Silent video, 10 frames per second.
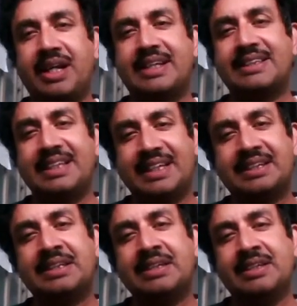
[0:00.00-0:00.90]
And
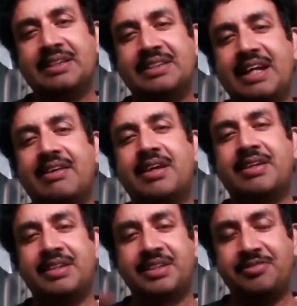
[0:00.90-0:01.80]
then there are
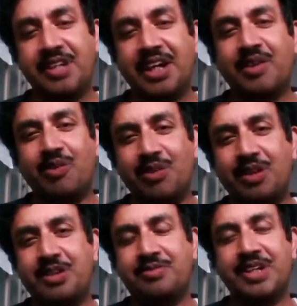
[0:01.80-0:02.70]
in the figure
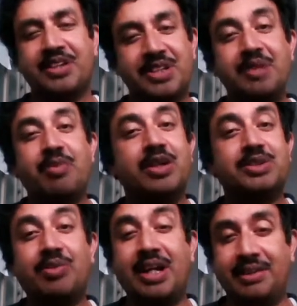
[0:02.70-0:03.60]

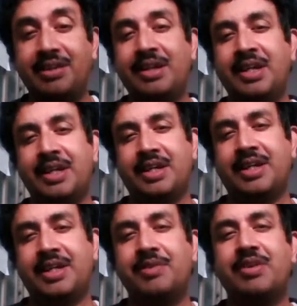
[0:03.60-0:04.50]
3.1,
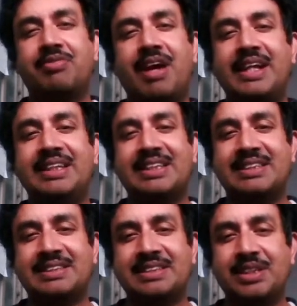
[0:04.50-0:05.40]
you will find that
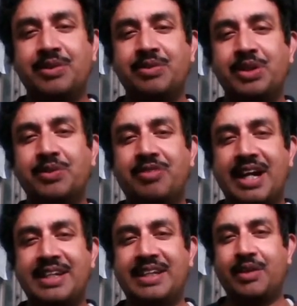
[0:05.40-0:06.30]
you
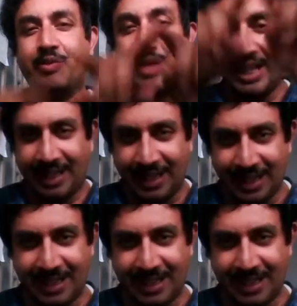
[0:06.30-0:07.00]
find a wheel,